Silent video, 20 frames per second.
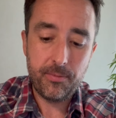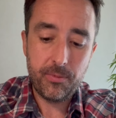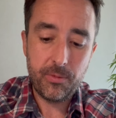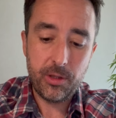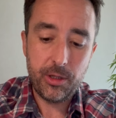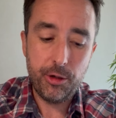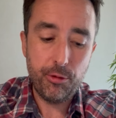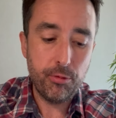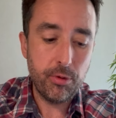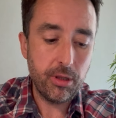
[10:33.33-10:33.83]

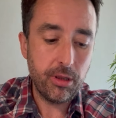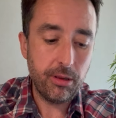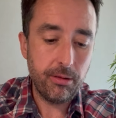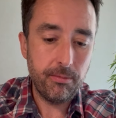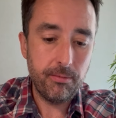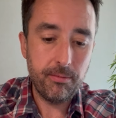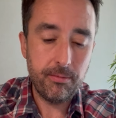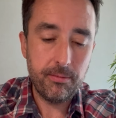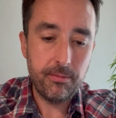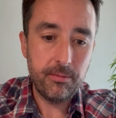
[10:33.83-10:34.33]
You will,
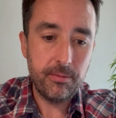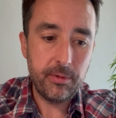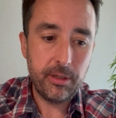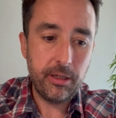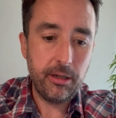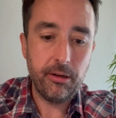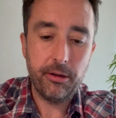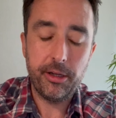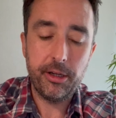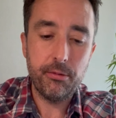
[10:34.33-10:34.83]
you
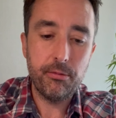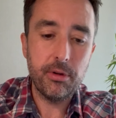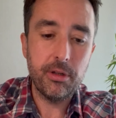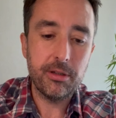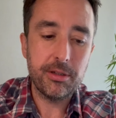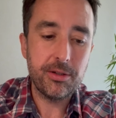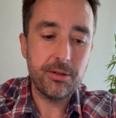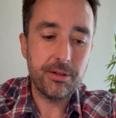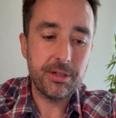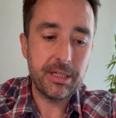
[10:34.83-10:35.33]
know, you will
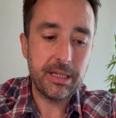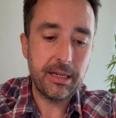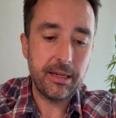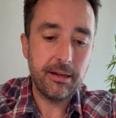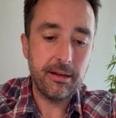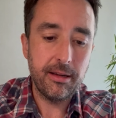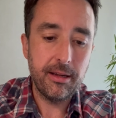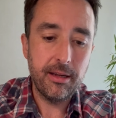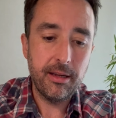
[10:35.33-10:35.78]
succeed.